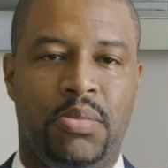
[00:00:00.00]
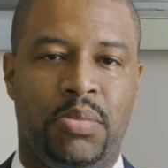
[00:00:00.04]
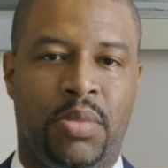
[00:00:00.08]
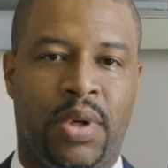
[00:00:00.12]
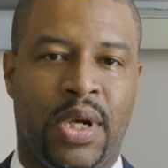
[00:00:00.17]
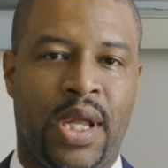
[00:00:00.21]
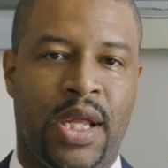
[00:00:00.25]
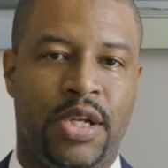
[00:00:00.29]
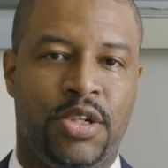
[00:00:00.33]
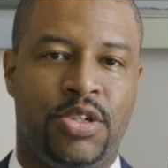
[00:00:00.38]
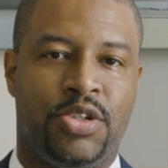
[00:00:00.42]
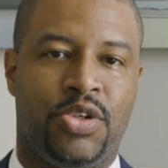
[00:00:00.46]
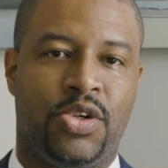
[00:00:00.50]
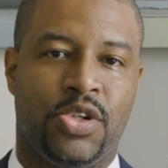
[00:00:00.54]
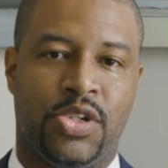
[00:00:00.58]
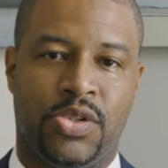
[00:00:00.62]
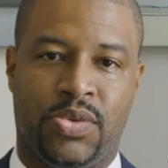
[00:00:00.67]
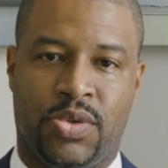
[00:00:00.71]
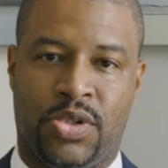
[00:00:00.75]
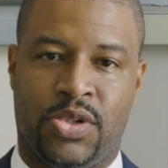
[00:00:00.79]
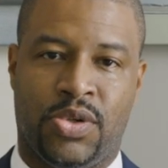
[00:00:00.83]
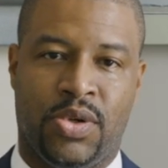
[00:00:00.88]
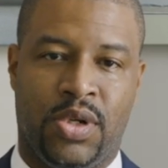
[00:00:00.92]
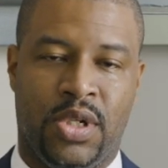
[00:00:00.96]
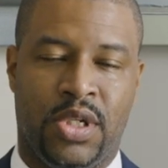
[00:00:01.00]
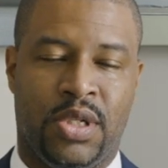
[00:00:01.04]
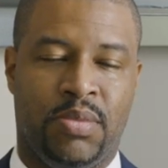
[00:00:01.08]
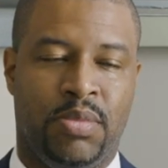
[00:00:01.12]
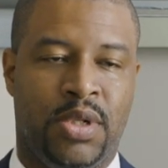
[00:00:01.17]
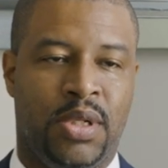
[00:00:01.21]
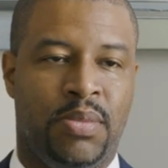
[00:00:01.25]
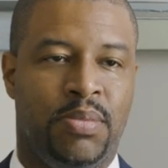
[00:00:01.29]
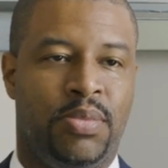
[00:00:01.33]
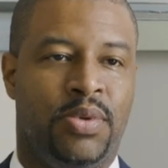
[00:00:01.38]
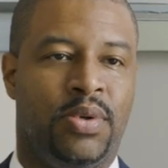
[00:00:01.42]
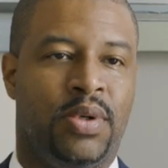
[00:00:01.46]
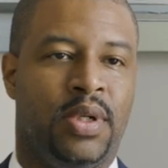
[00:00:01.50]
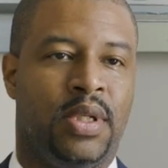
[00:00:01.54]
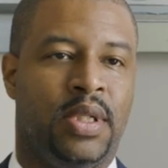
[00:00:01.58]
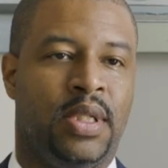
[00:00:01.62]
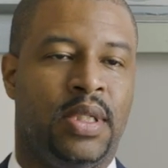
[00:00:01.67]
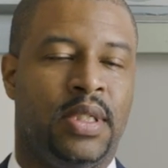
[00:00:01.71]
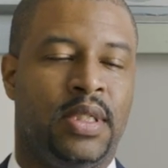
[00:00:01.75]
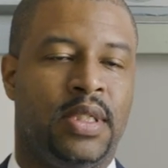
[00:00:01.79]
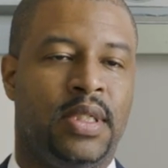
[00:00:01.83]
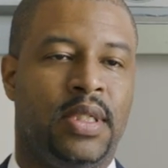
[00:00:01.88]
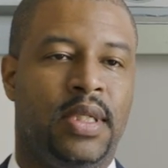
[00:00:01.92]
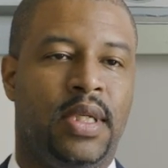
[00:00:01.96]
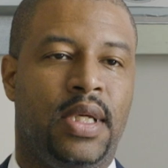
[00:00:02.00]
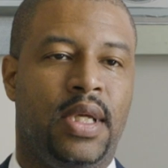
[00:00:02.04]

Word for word: But that trust was going to be important.